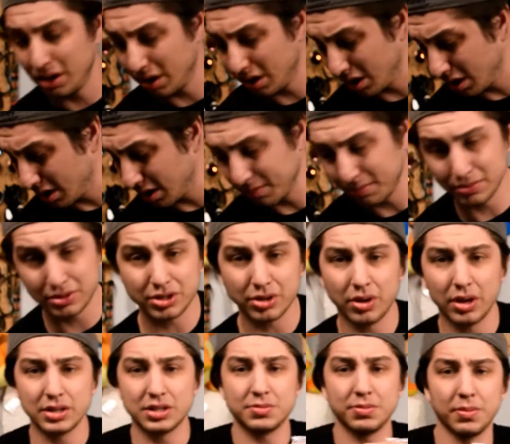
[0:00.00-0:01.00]
I
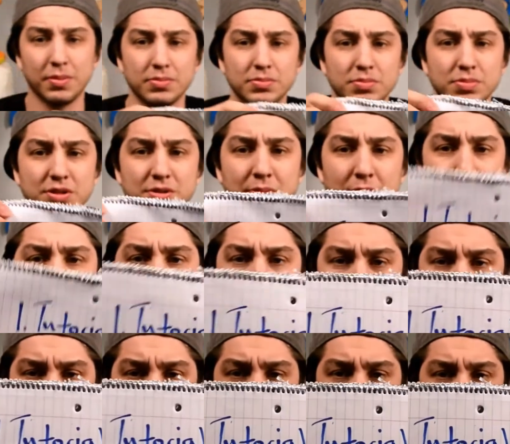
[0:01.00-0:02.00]
spoke about
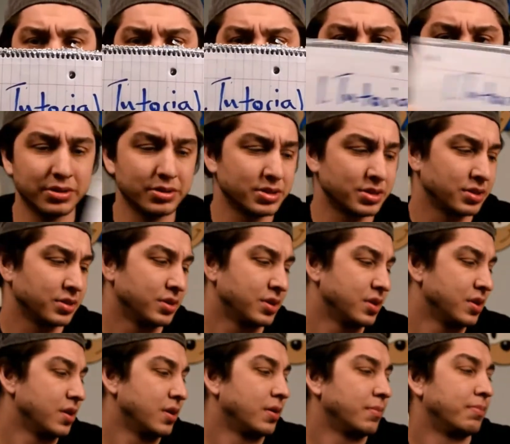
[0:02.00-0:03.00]
tutorials,
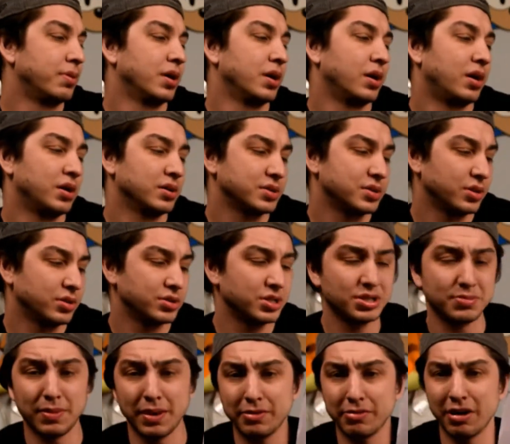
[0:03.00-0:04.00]
but also
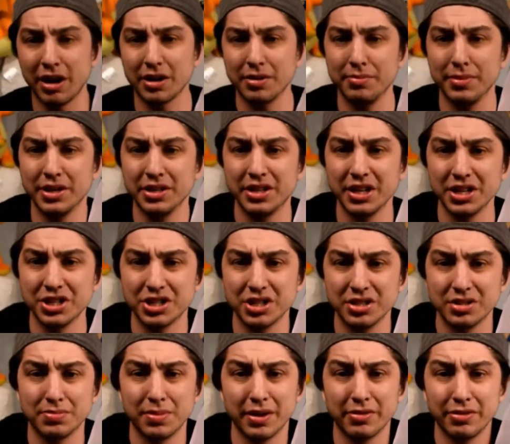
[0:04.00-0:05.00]
just my
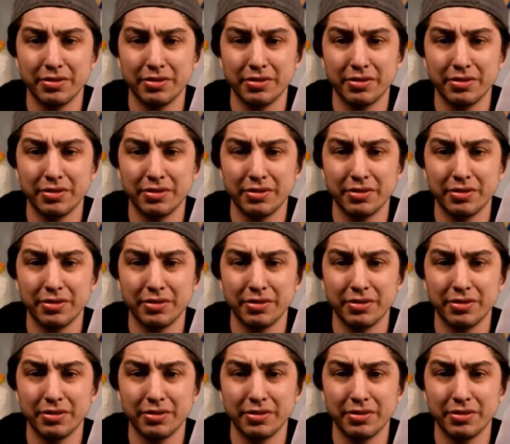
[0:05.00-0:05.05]
recommendations, my